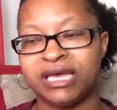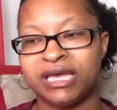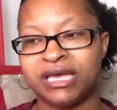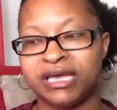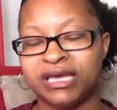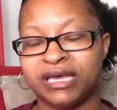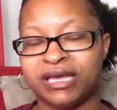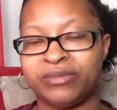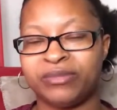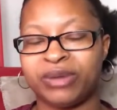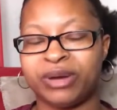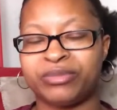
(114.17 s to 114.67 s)

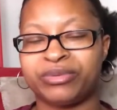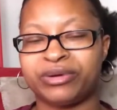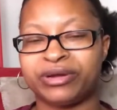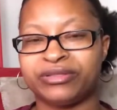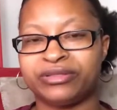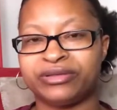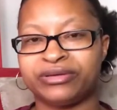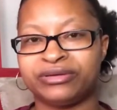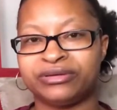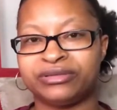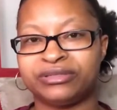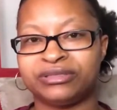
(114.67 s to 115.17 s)
and my
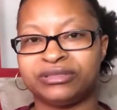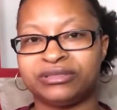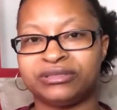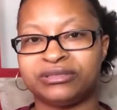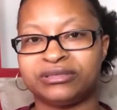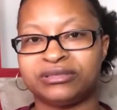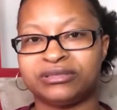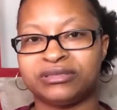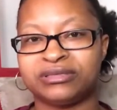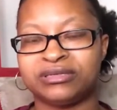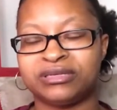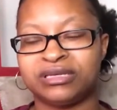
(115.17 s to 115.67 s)
brothers.
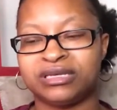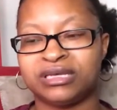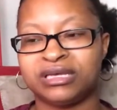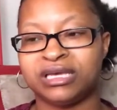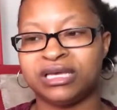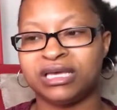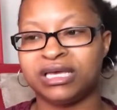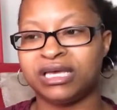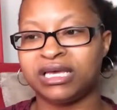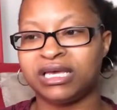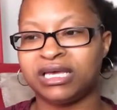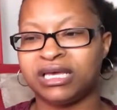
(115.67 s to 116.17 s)

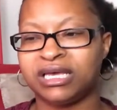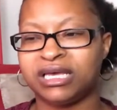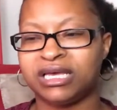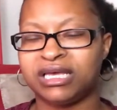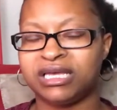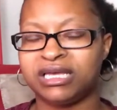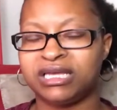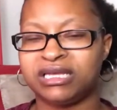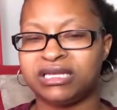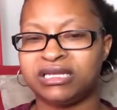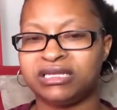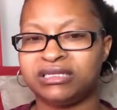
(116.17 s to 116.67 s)

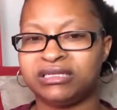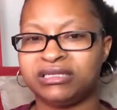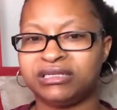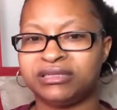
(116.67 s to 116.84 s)
And,